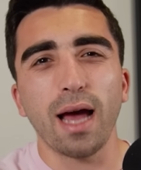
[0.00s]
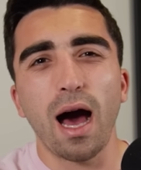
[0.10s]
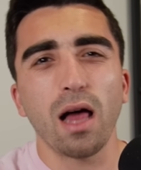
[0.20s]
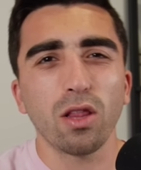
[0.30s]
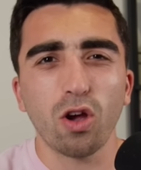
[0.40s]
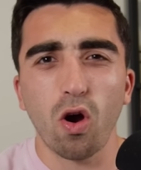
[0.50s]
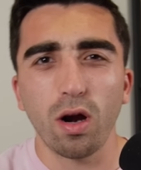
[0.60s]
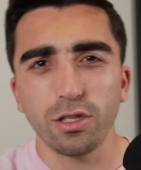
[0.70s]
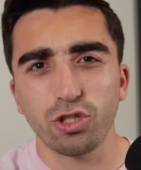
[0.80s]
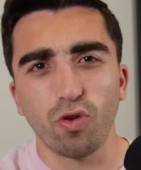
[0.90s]
a la
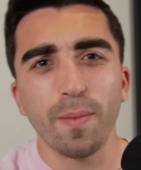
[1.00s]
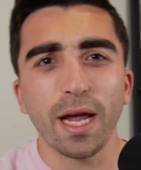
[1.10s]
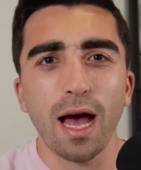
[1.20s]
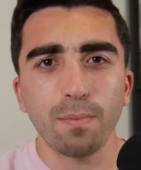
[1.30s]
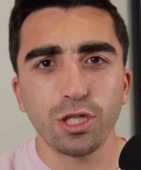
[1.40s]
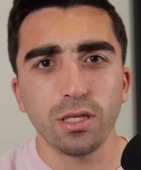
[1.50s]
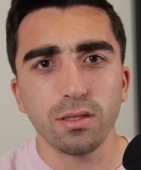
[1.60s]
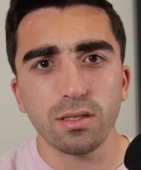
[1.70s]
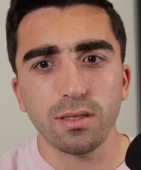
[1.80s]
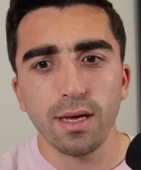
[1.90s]
carte streaming
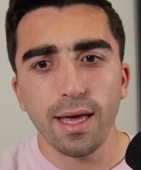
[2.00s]
options